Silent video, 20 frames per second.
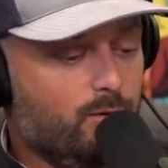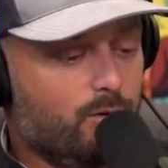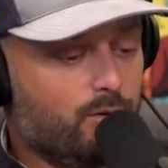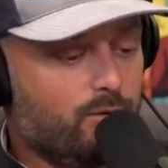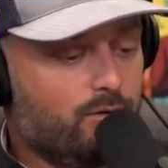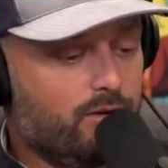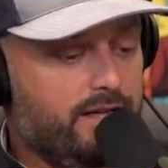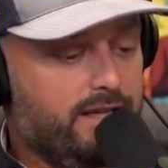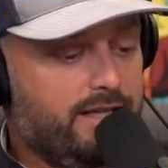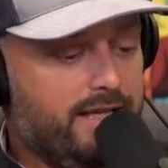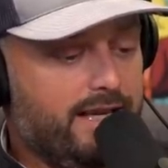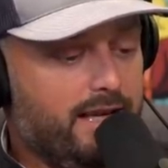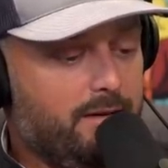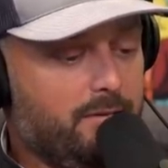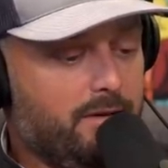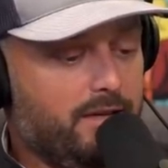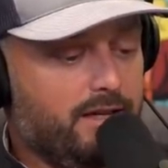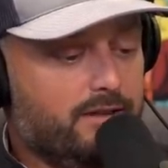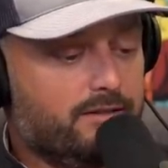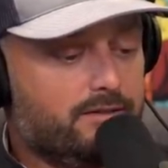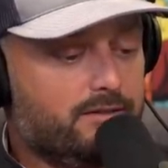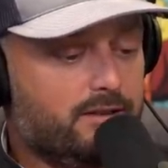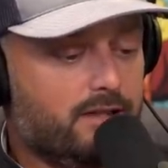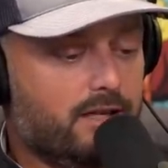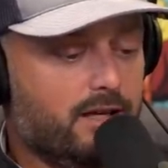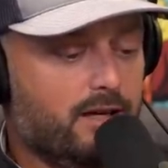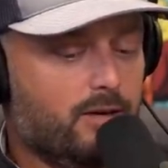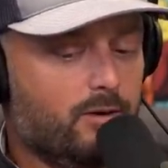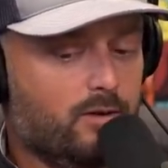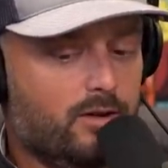We're renaming it to
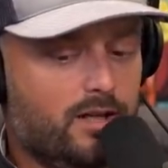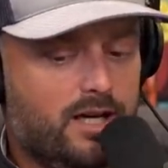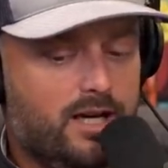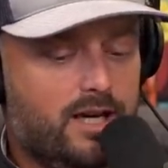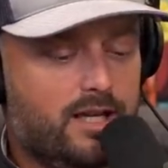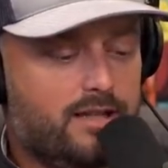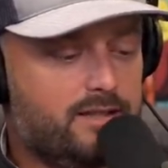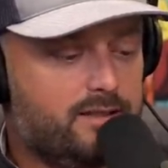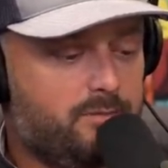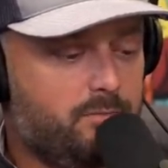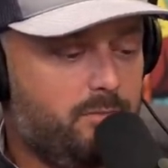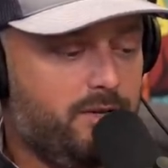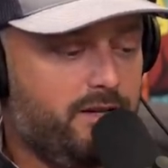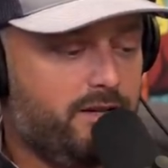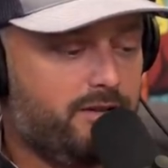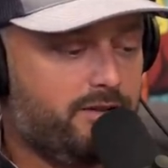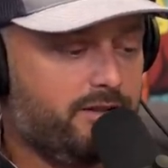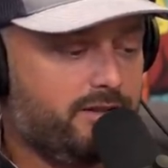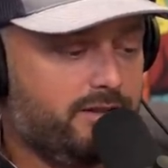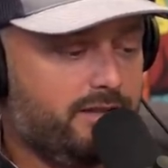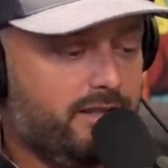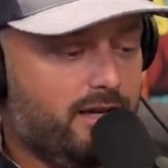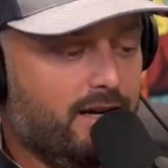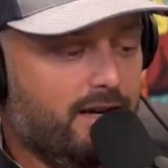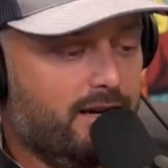go, God, this bearded guy.